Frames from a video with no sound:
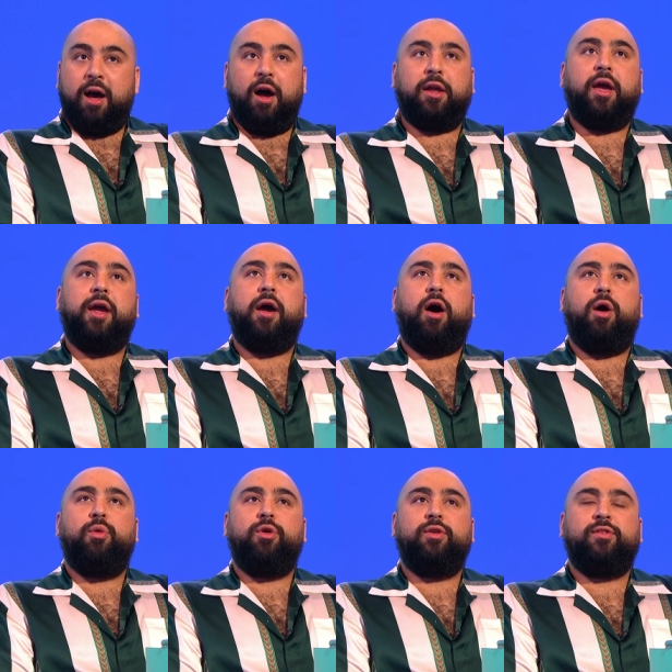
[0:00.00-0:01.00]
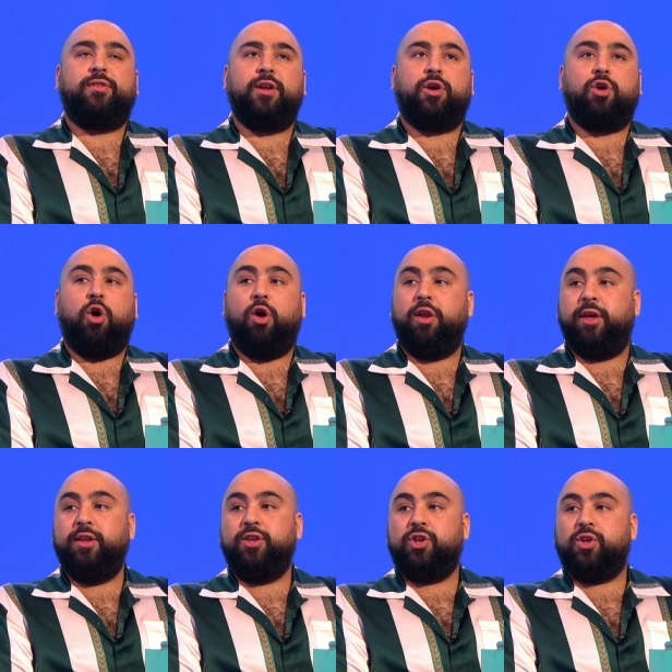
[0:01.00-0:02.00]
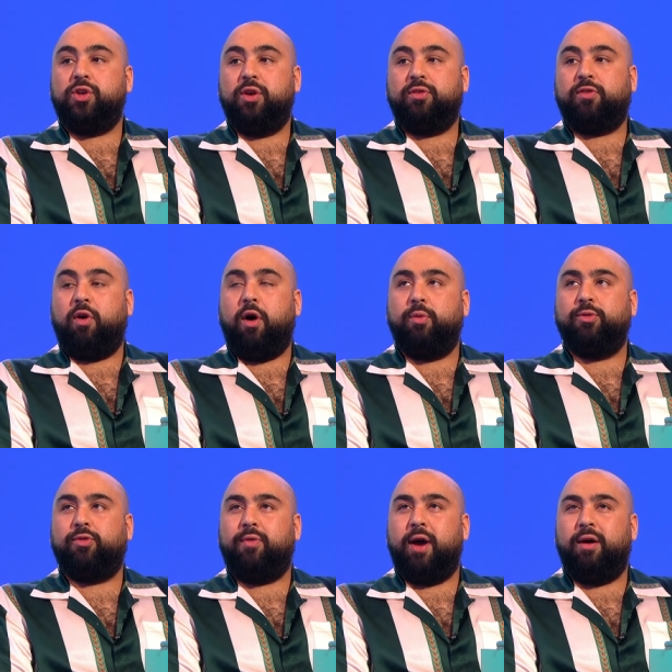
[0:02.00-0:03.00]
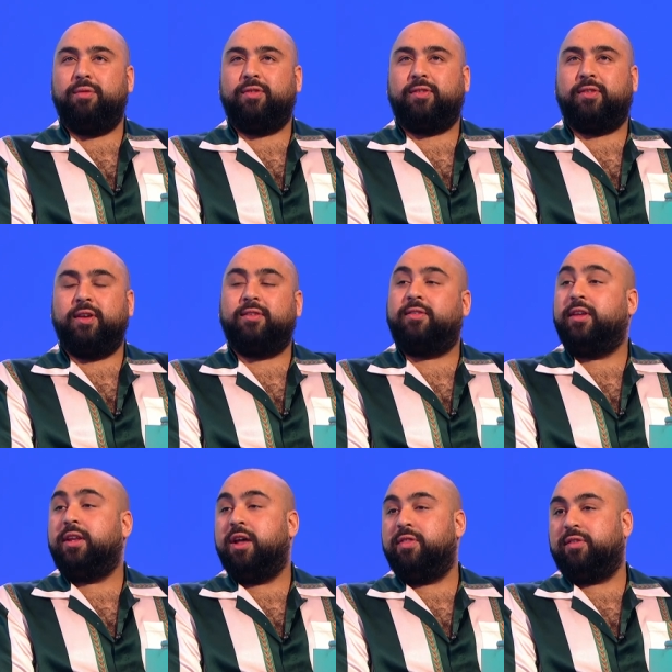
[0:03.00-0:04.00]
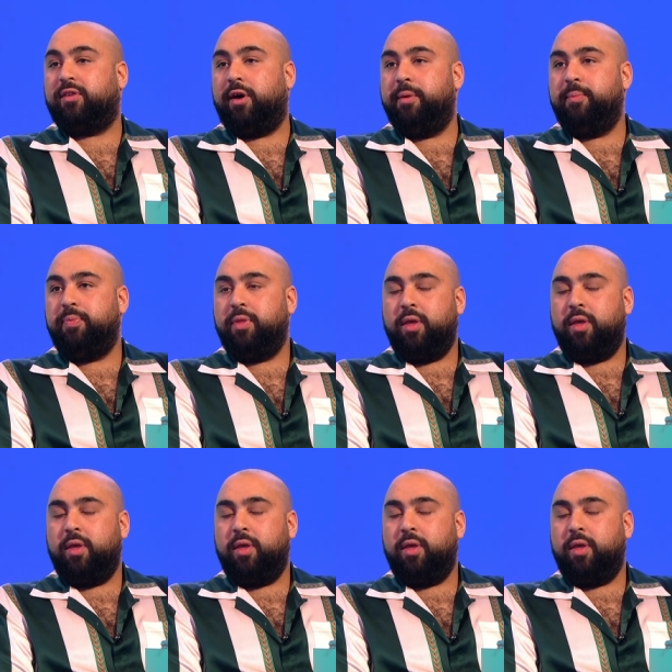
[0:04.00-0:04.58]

Okay, I was in college, so I was around 16 at the time.